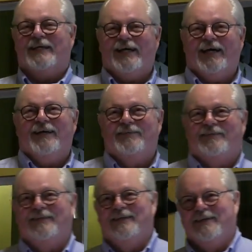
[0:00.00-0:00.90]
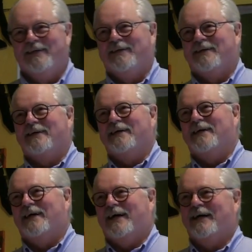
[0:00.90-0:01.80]
yes.
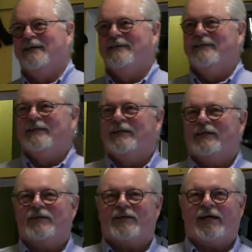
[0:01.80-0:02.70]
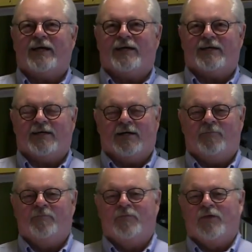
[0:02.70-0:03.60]
Uh, okay,
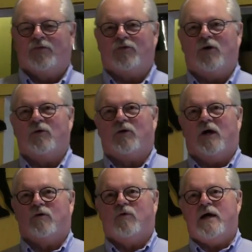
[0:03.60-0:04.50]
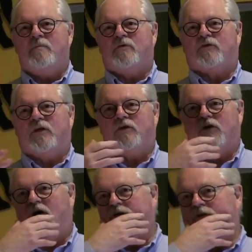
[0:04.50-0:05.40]
um, so uh, Graham is going
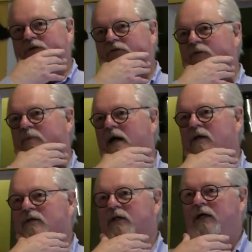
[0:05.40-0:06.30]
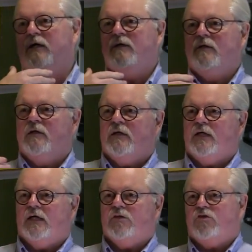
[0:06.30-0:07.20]
to talk to us about uh,
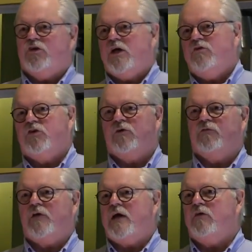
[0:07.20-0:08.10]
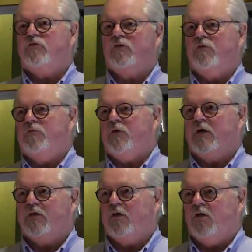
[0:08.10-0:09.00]
uh, the changing face of
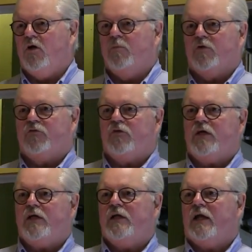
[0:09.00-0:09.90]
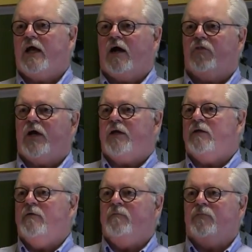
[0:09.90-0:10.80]
the global scene and how
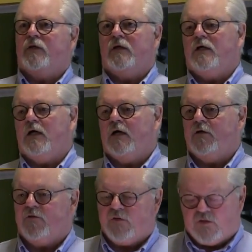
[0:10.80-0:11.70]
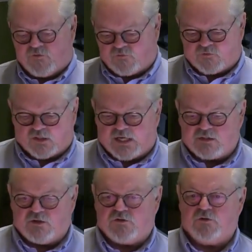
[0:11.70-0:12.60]
that uh, is
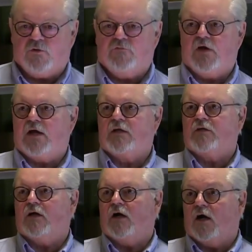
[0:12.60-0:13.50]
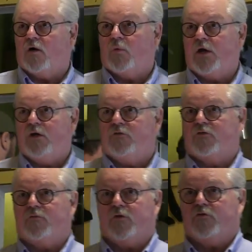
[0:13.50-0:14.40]
likely to affect uh, our
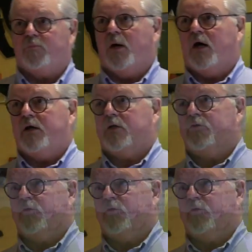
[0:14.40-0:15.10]
ways of responding